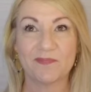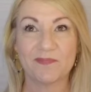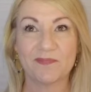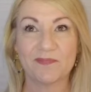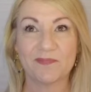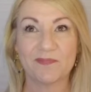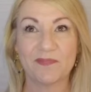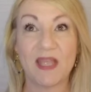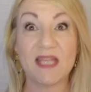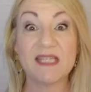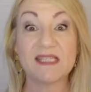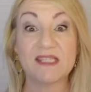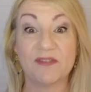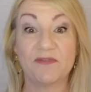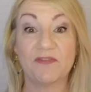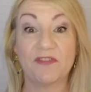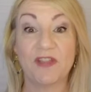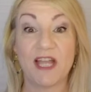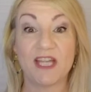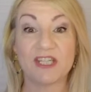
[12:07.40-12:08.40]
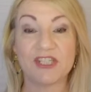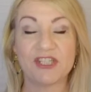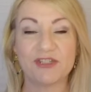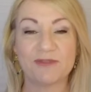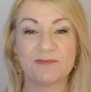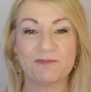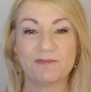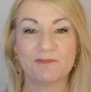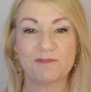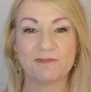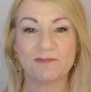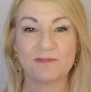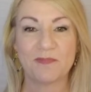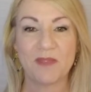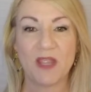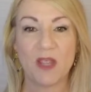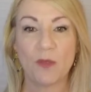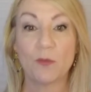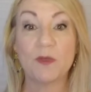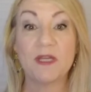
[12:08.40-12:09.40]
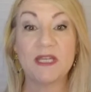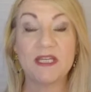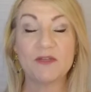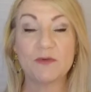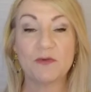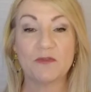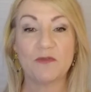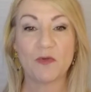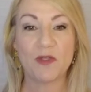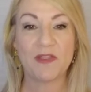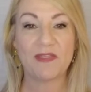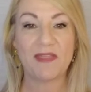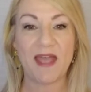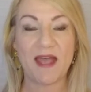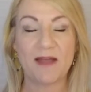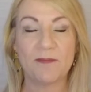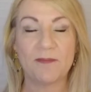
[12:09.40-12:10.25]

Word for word: That's the flesh. We need to avoid that.